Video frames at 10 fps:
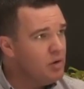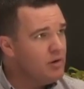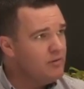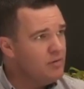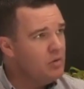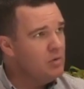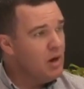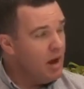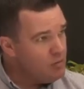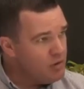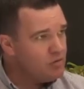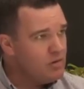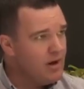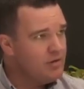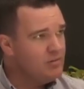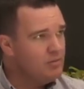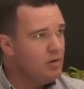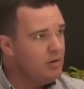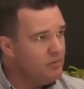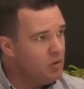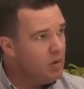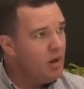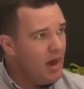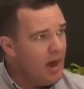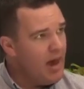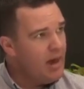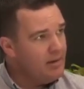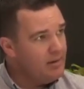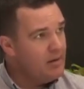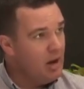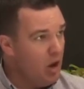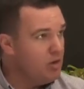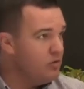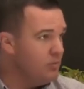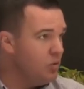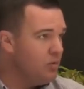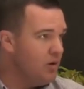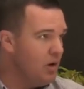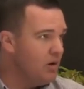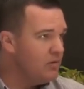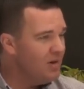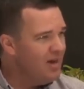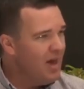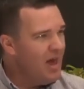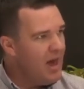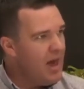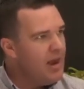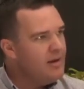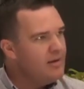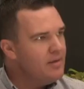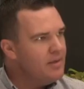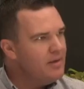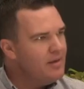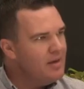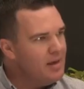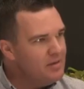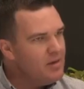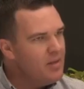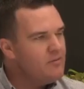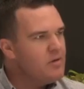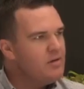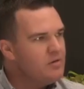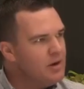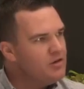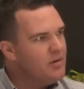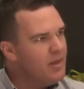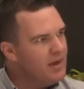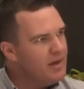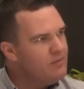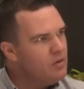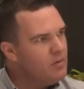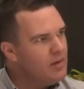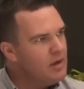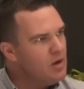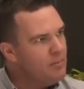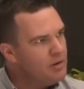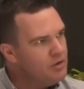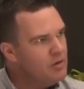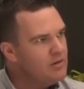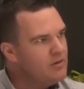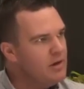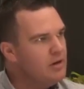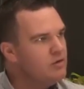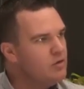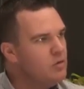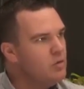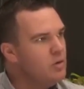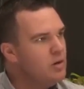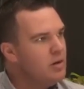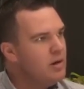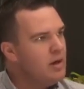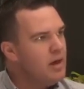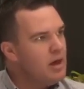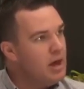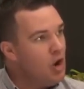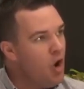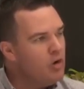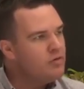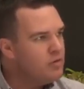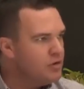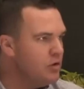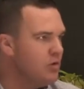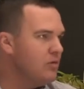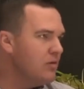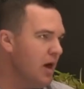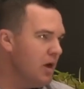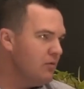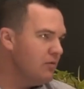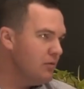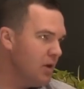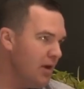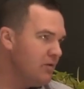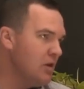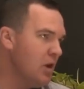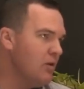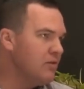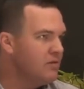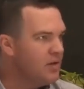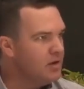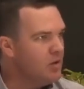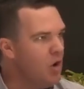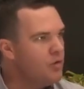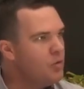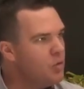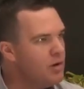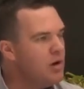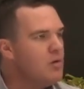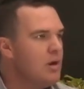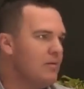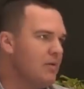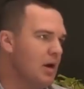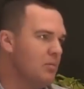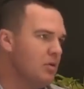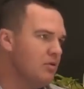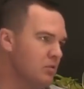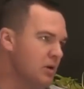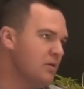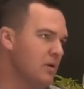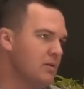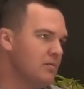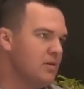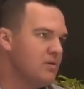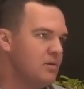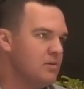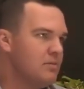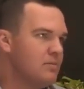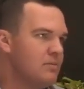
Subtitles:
point of view and risk reduction point of view, add a lot to portfolios. And in South Africa especially, they give you the opportunity to enhance returns out of asset classes that aren't ordinarily available to retail investors.